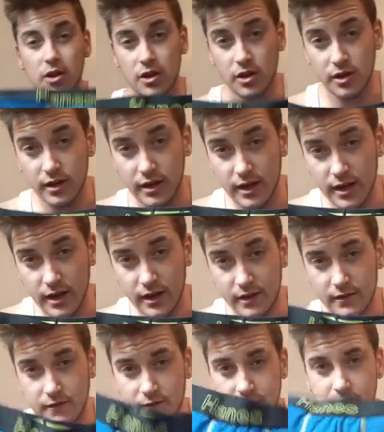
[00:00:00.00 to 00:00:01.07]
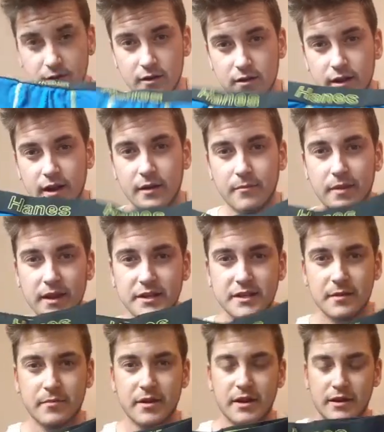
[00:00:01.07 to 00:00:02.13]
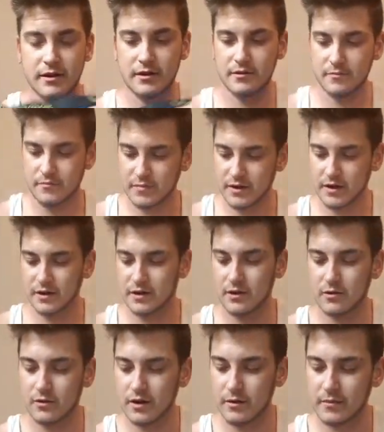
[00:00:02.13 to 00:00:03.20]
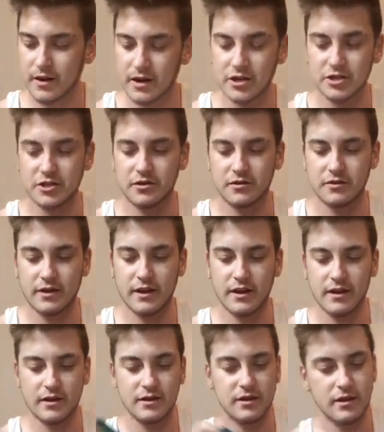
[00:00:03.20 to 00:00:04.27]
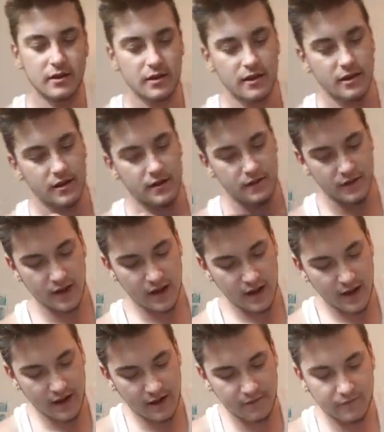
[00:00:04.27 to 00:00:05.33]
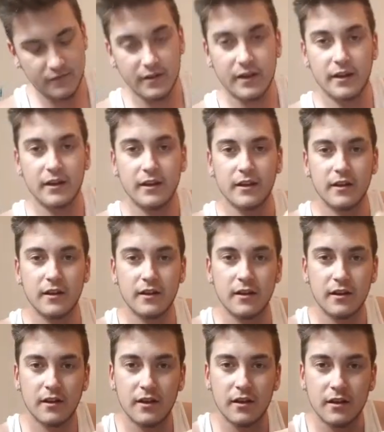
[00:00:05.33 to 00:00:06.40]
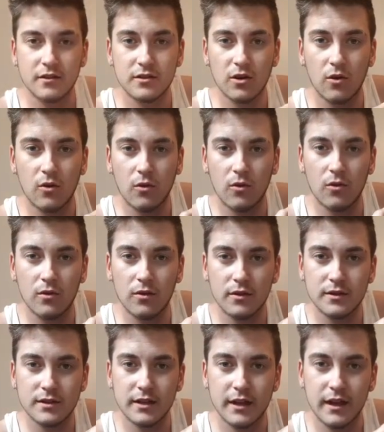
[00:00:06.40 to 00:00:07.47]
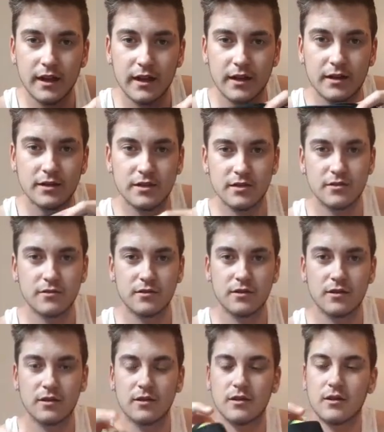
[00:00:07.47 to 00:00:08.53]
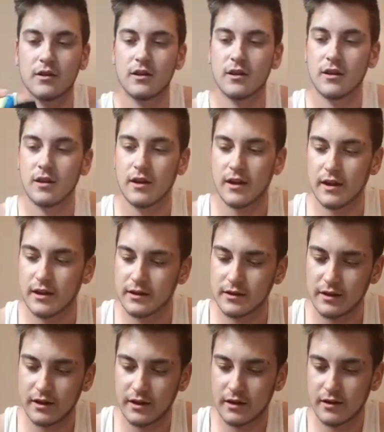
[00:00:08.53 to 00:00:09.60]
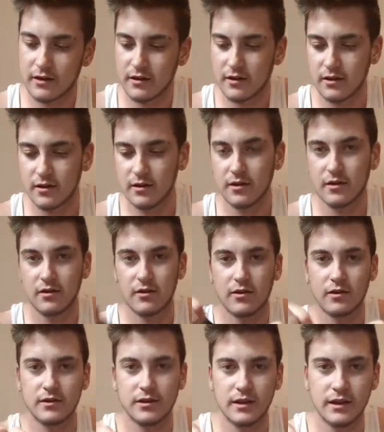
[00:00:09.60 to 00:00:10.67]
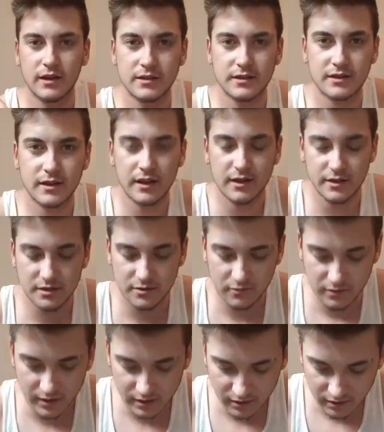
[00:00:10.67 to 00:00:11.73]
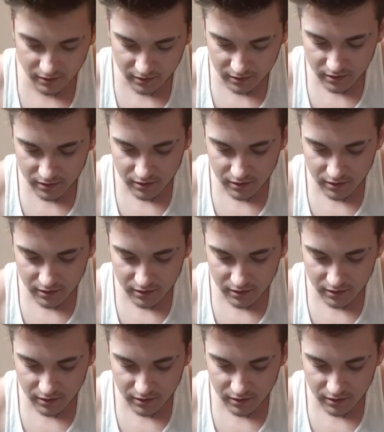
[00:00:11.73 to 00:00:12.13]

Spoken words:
you're gonna have like a basic pair, but you're gonna want to make sure that they have like the hole to get into, and like on the inside as well,